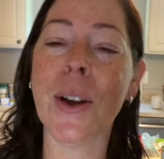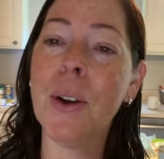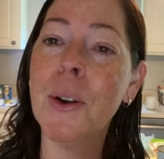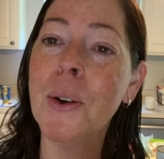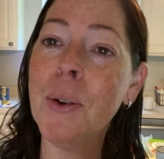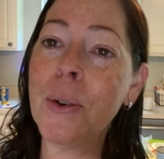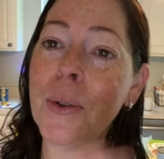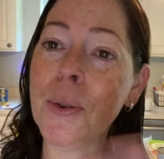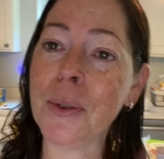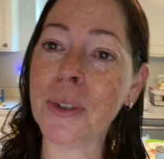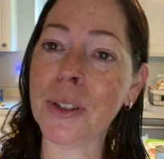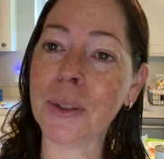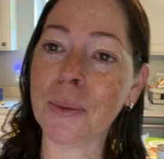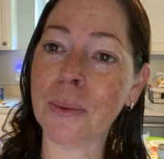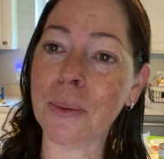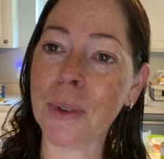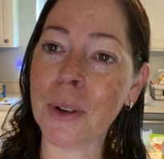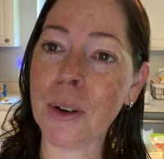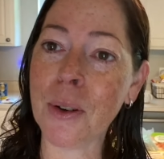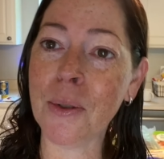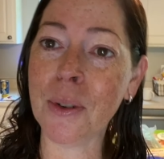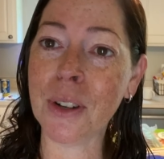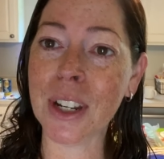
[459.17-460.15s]
Who's,
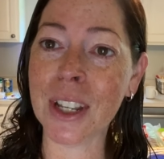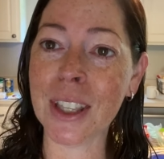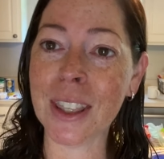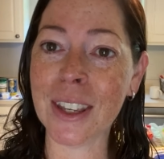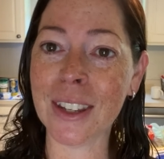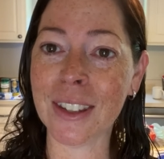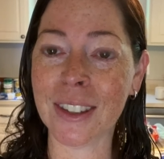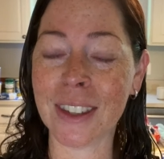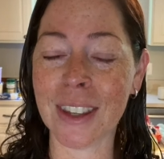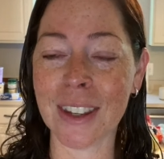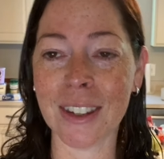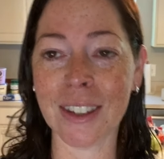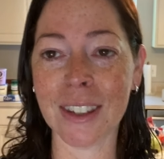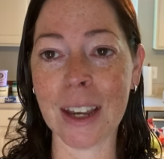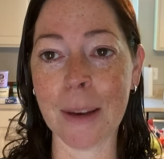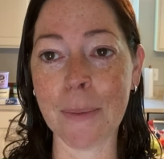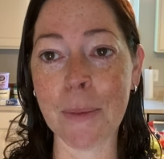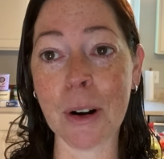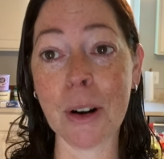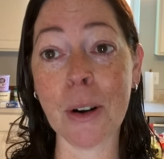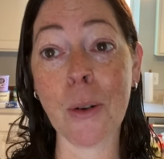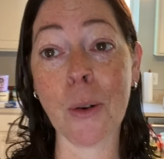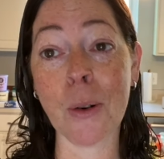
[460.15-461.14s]
who did this this
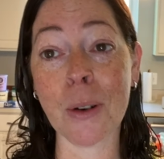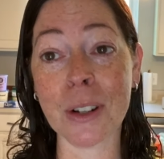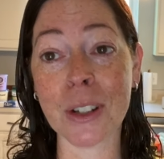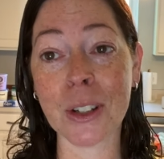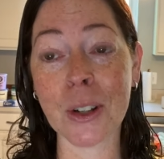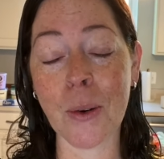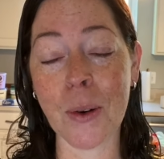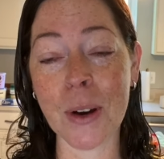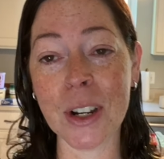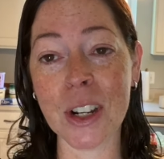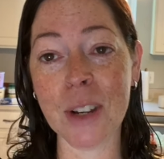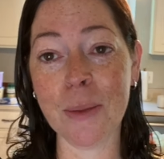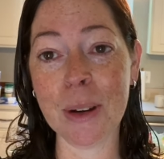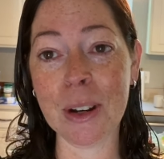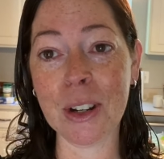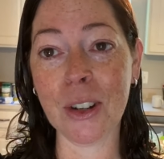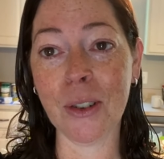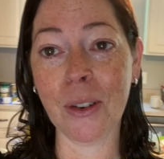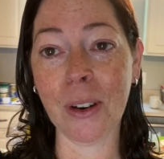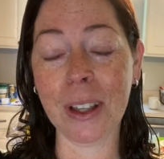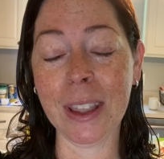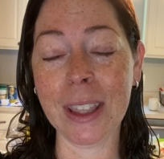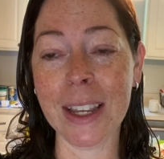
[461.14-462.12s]
summer or is going to be
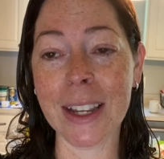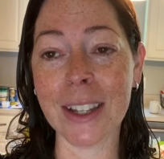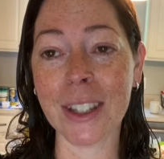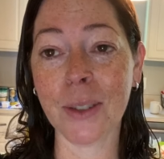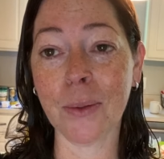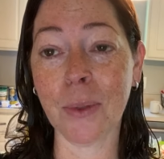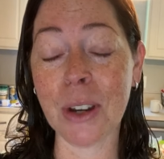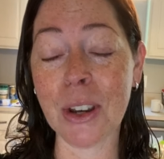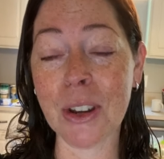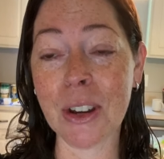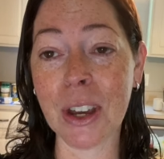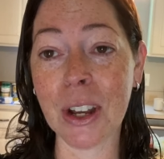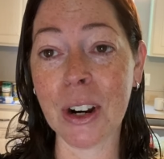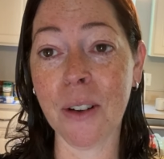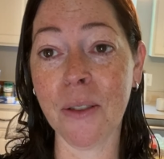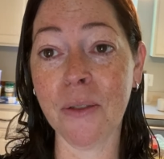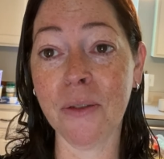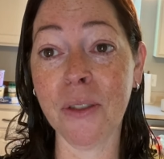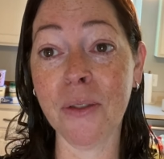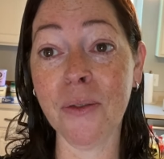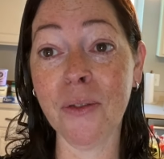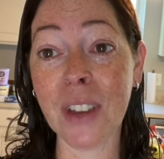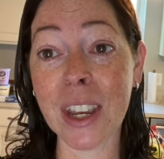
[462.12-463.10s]
doing this where you get home
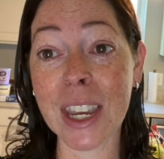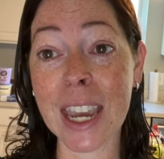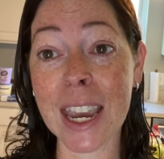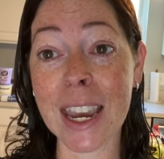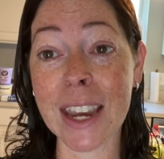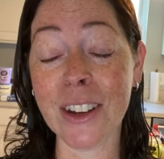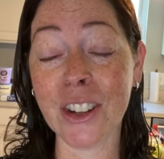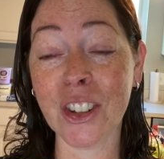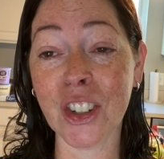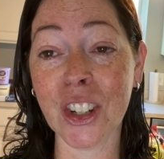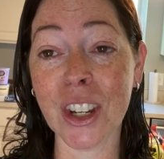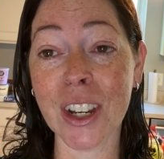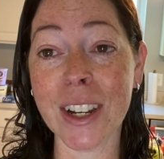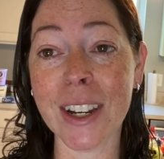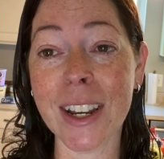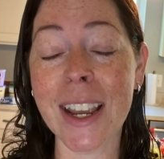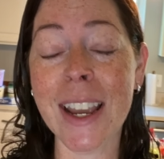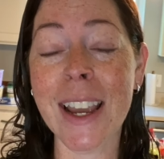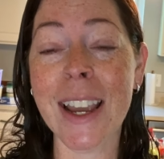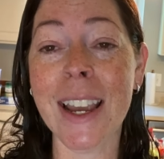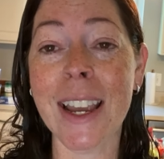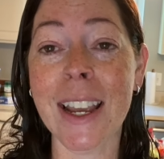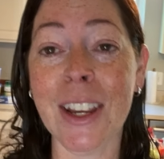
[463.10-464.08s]
from vacation,
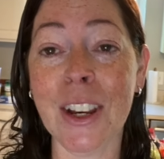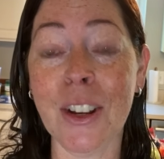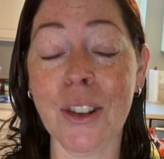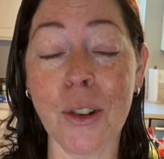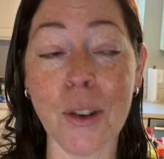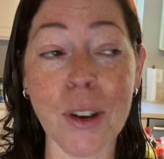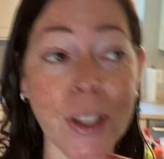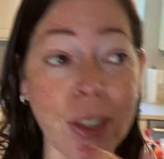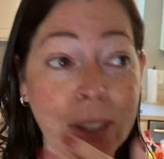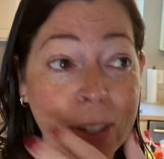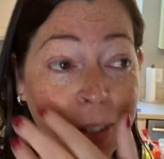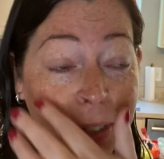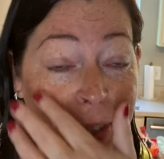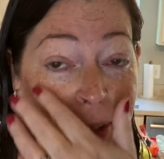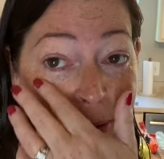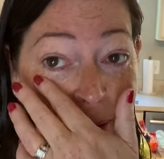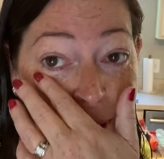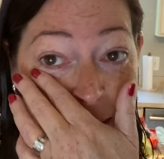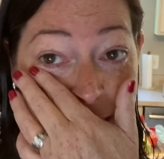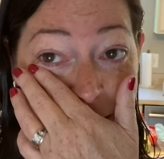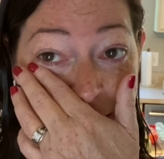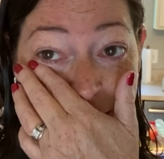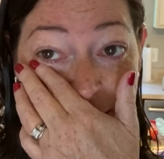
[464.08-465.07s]
you look at the
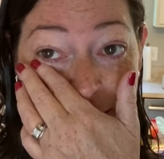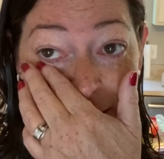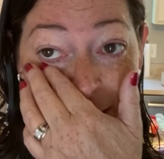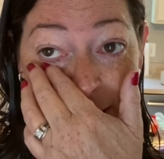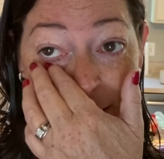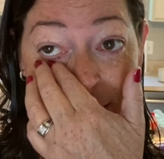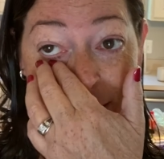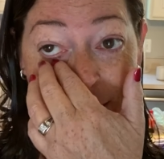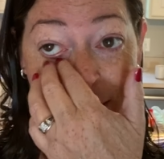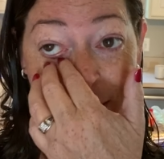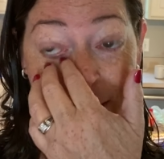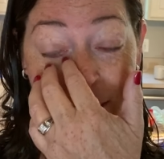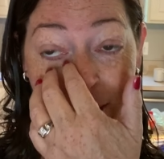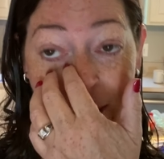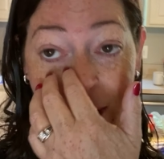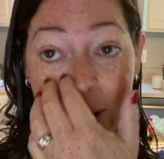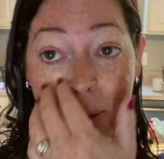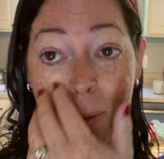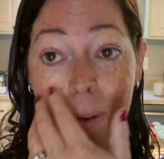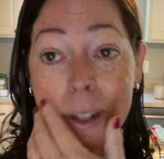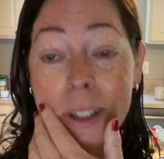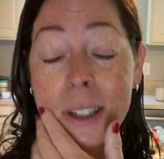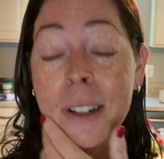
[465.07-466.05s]
suitcases, you're
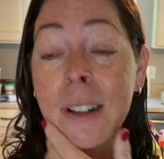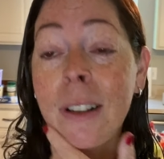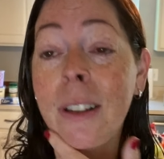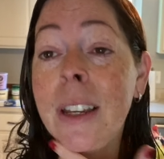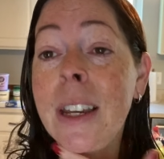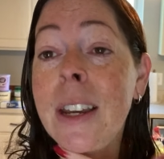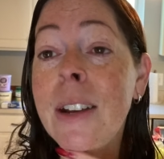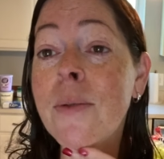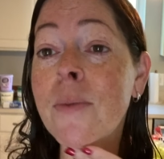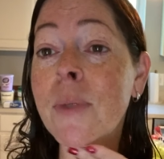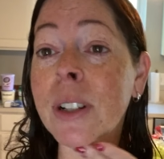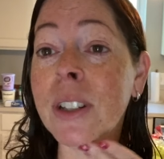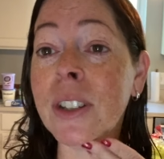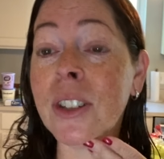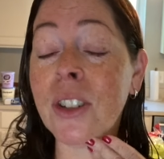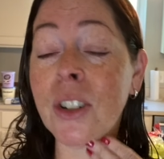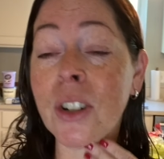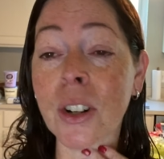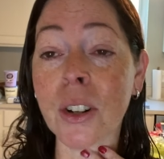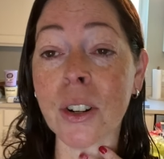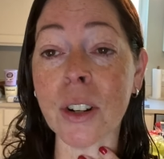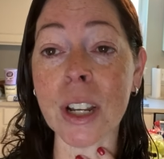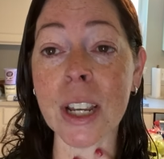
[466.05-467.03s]
like, what's clean, what's
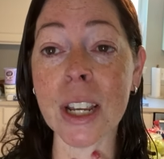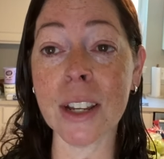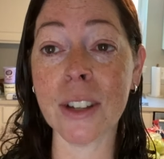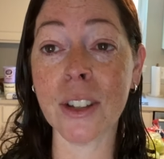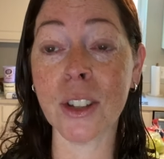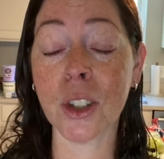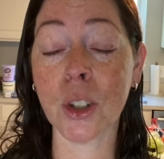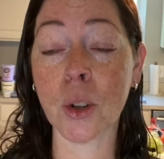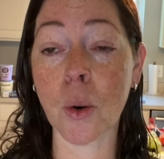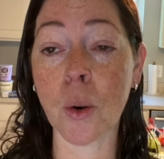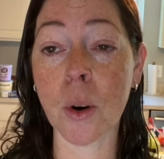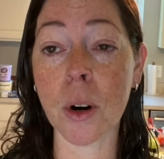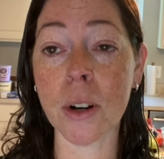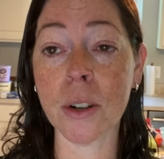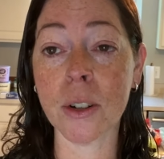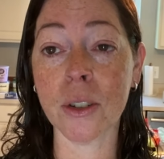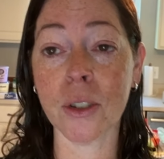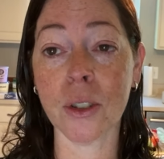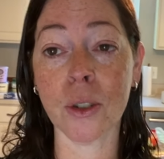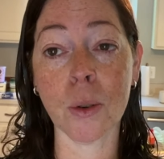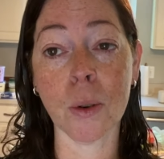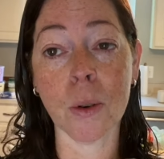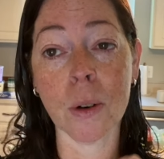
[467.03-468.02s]
dirty, sort,
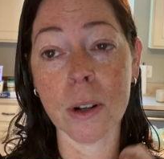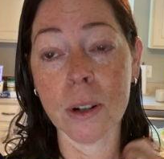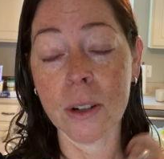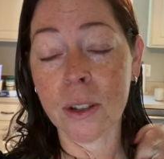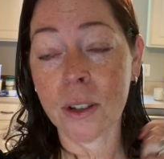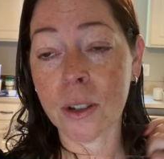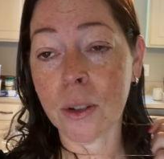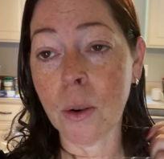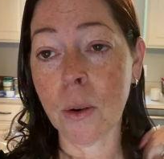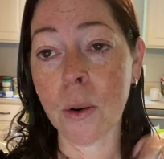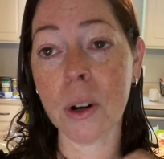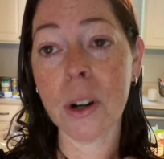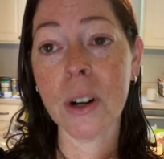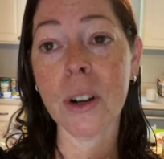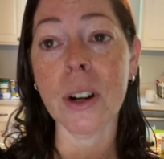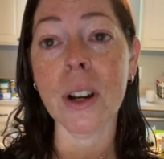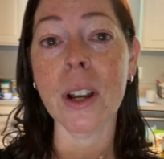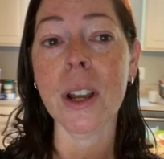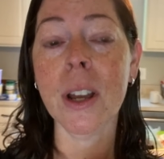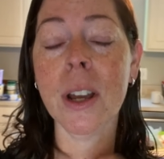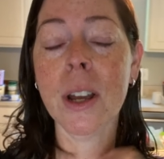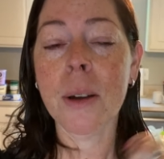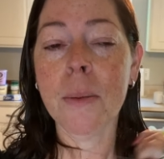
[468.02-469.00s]
sort, sort,
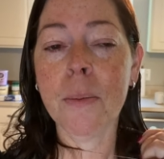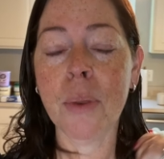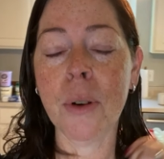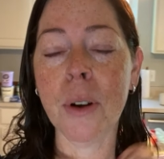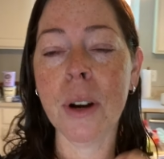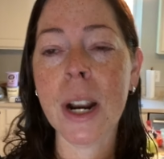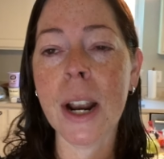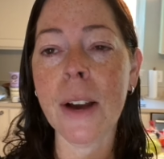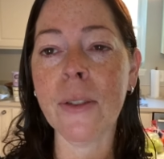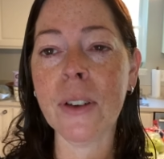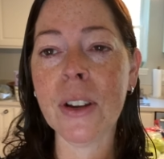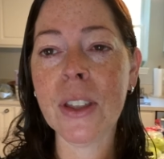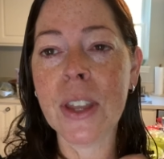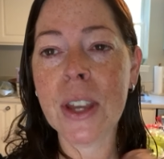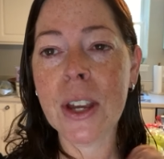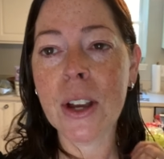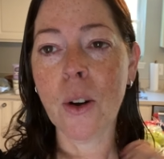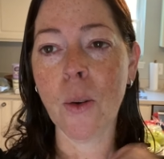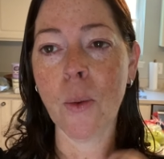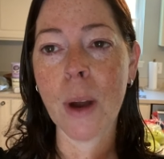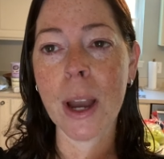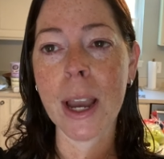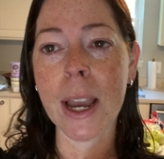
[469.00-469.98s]
put
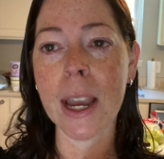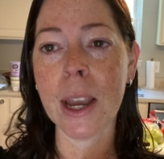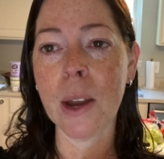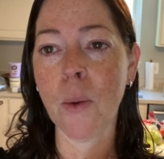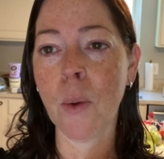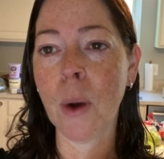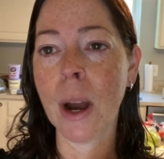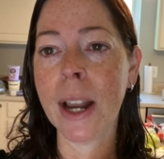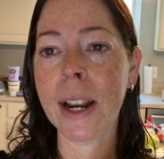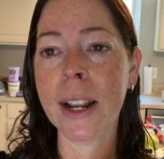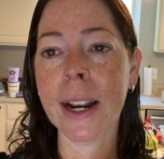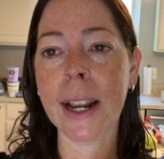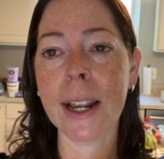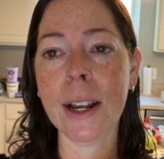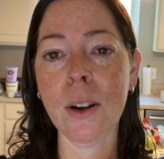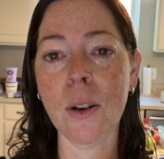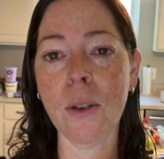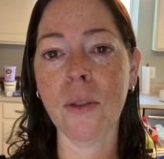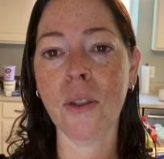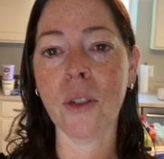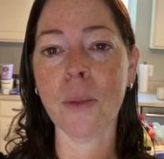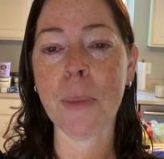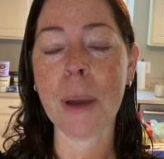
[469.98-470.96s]
everything away. Why did I
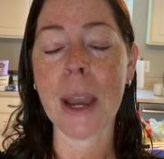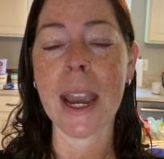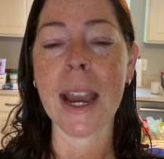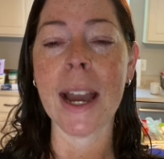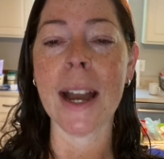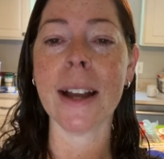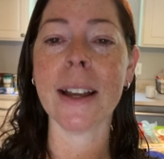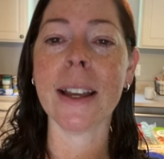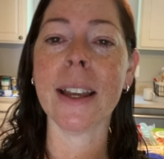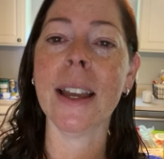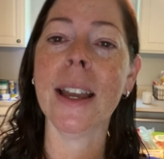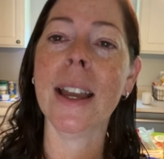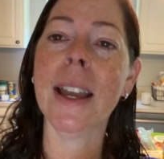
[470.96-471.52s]
overpack?